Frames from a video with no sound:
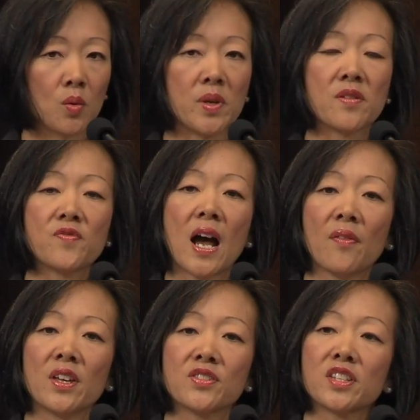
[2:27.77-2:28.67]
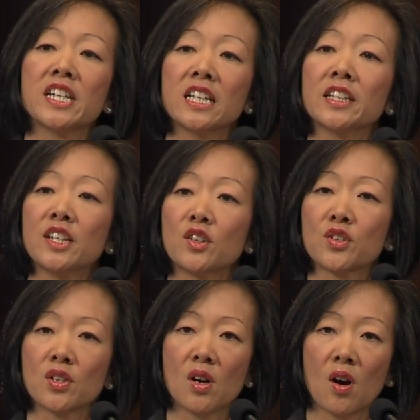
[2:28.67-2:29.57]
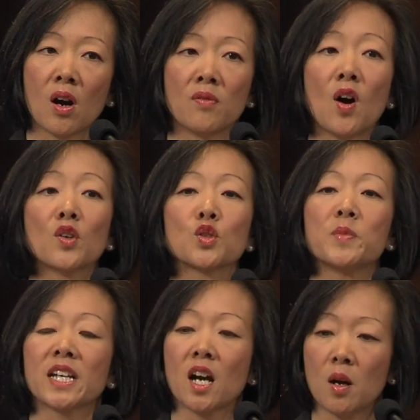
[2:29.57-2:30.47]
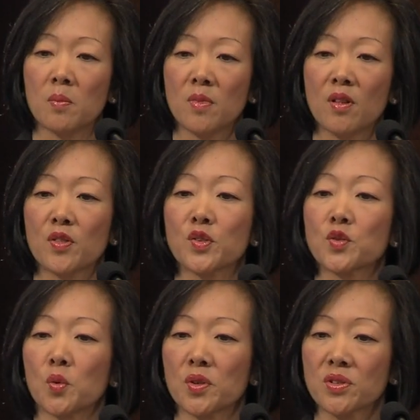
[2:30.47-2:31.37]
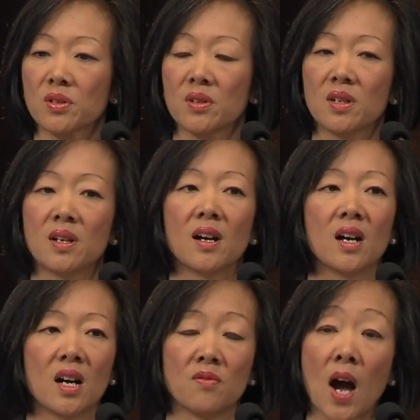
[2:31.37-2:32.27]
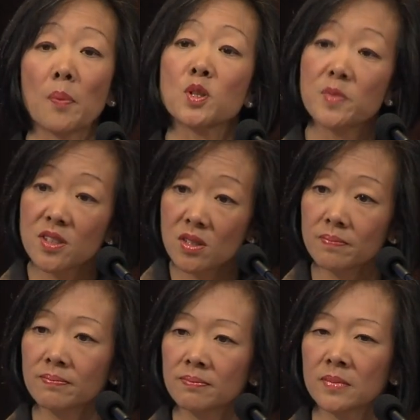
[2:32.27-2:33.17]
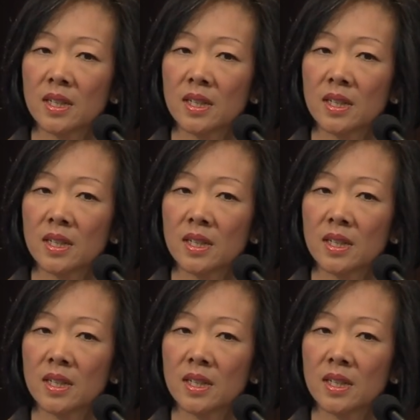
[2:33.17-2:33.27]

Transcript: we have found that city leaders have also become the source of optimism